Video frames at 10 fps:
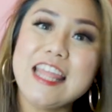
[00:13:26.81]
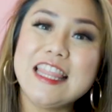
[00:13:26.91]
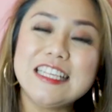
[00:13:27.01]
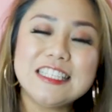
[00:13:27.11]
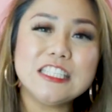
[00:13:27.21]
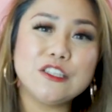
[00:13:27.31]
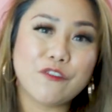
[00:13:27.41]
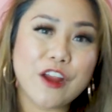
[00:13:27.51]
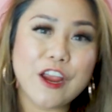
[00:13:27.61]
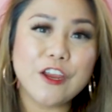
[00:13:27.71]
this is
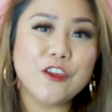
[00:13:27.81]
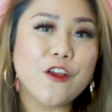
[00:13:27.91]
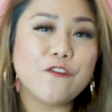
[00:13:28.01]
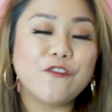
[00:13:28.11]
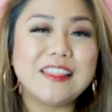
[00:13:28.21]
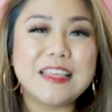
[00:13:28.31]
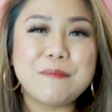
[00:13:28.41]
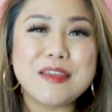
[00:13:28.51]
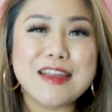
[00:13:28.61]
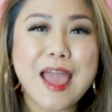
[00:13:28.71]
Vern, your friendly
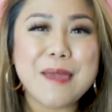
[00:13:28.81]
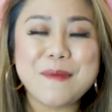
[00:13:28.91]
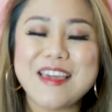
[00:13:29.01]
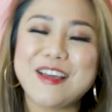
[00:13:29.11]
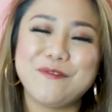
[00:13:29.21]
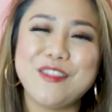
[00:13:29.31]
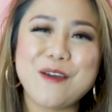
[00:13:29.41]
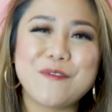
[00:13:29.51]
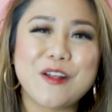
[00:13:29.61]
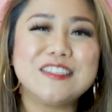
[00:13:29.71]
Pinay makeup
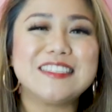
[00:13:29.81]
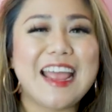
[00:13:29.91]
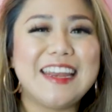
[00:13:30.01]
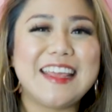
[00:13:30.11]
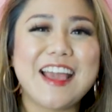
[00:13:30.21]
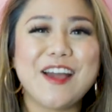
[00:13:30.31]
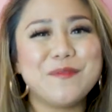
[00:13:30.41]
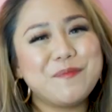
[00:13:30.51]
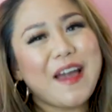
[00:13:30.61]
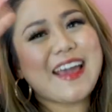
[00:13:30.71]
lover, signing out. Bye